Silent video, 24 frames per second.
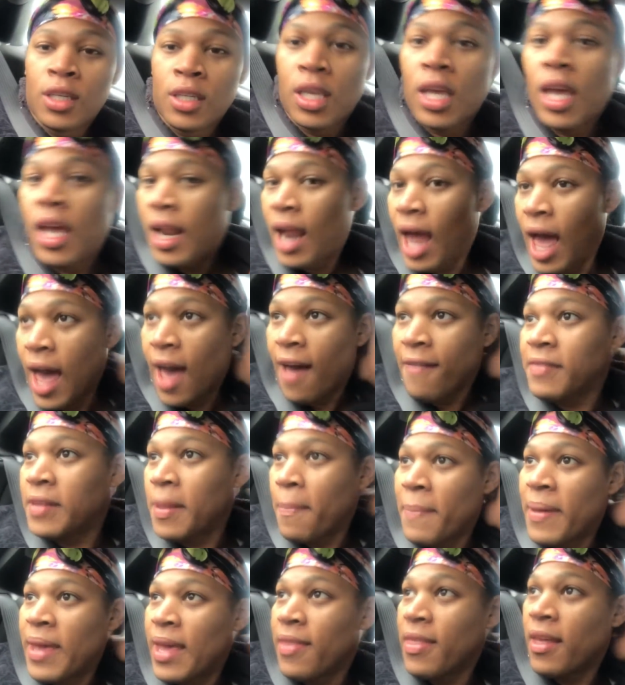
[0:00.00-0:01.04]
Yeah, and I have to
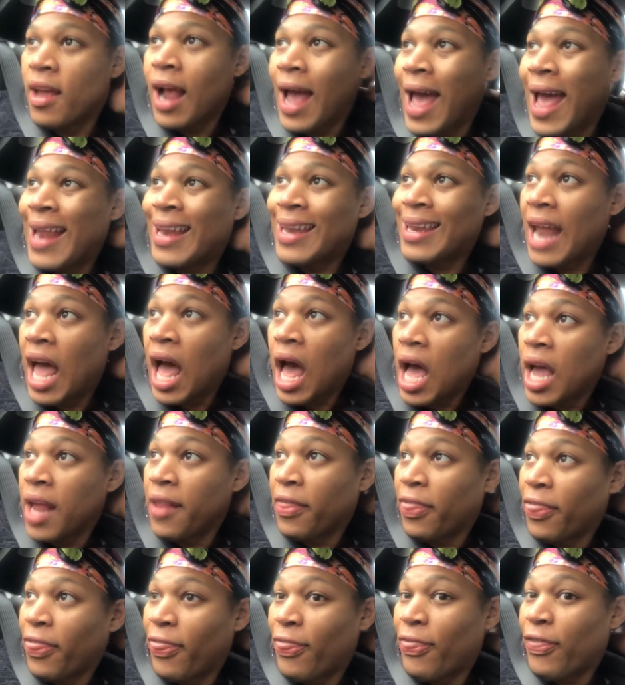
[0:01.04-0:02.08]
be there at
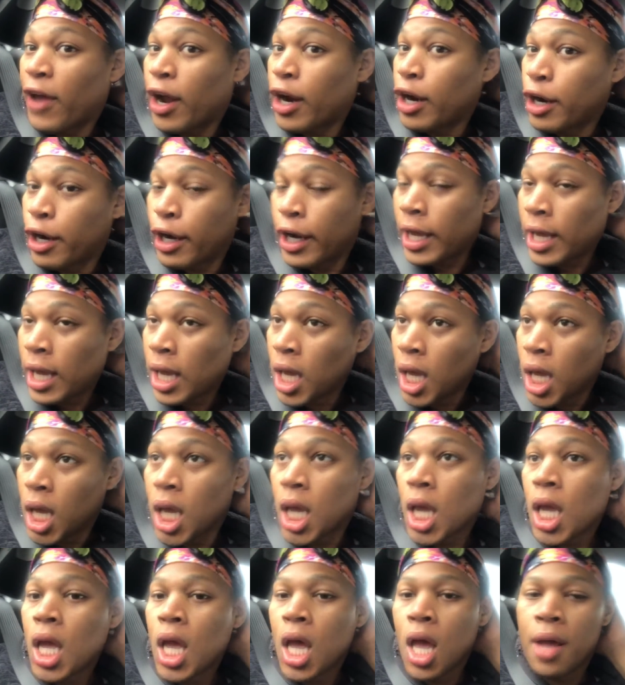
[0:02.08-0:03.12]

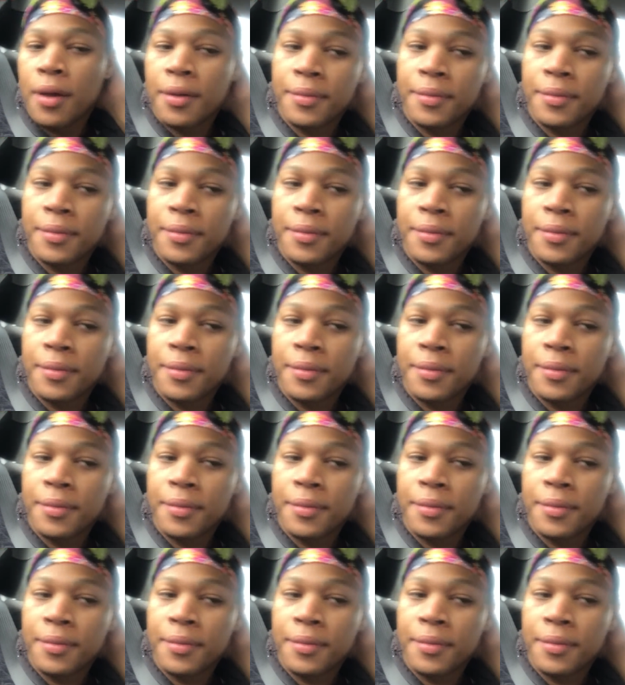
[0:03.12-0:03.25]
9:30.